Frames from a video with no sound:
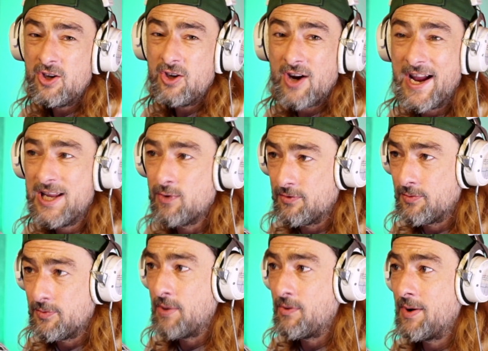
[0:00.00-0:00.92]
Could have got
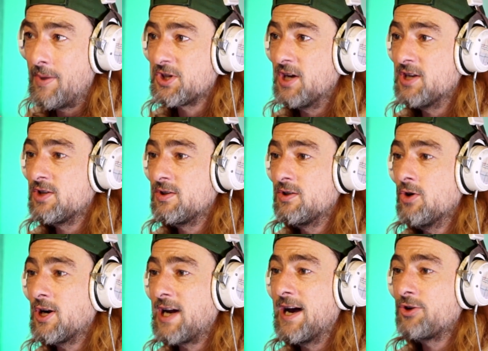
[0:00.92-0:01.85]
anyone from their website to
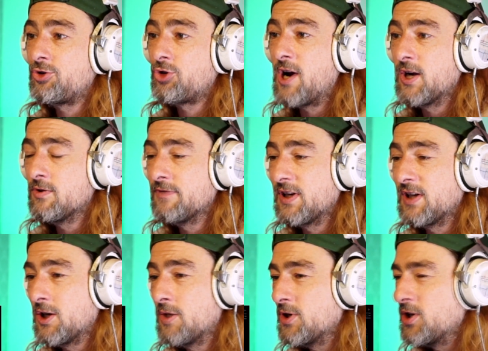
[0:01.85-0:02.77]
knock out a triangle
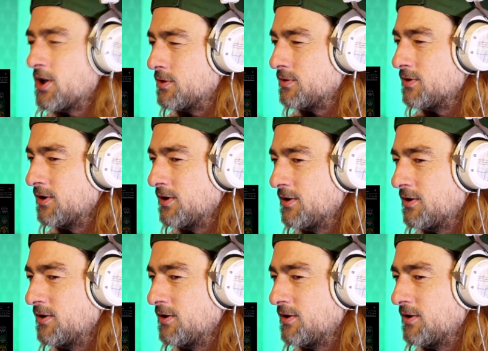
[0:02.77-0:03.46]
video, but no.